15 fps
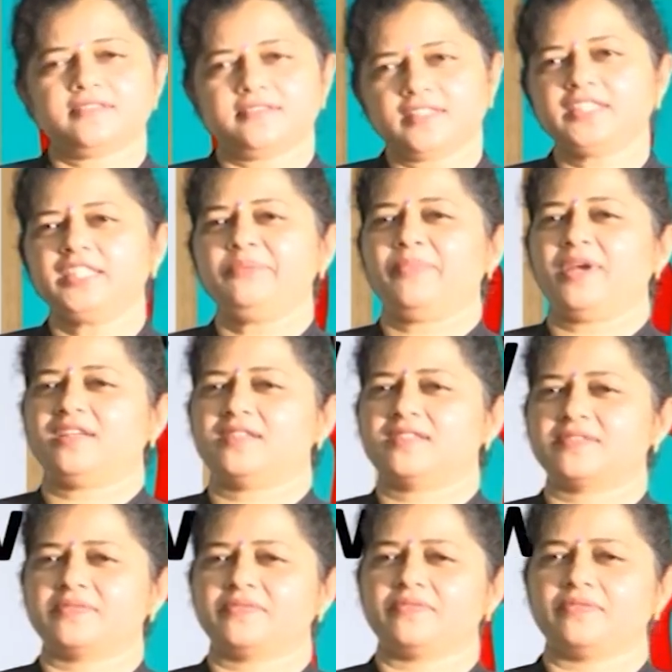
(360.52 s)
certain
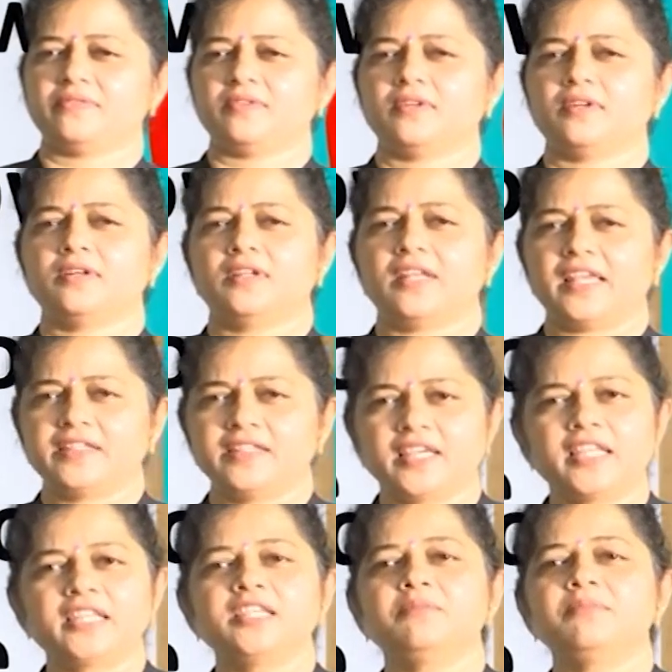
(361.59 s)
metals like
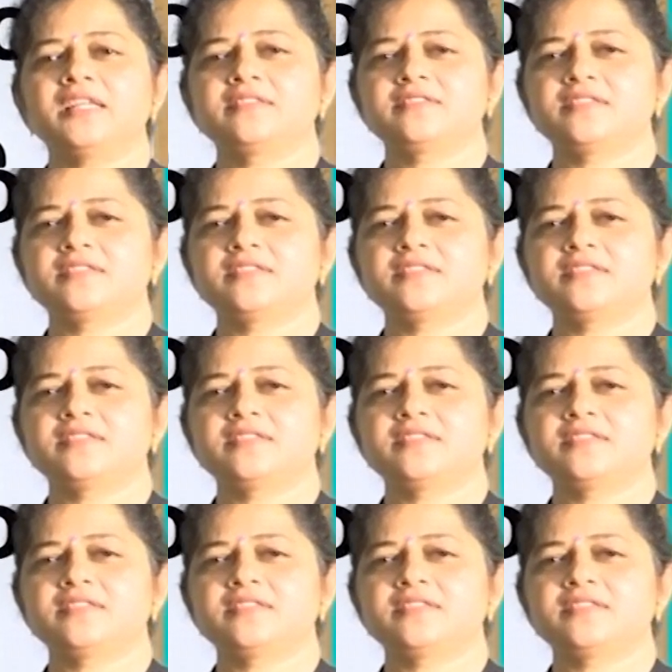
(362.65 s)
gallium and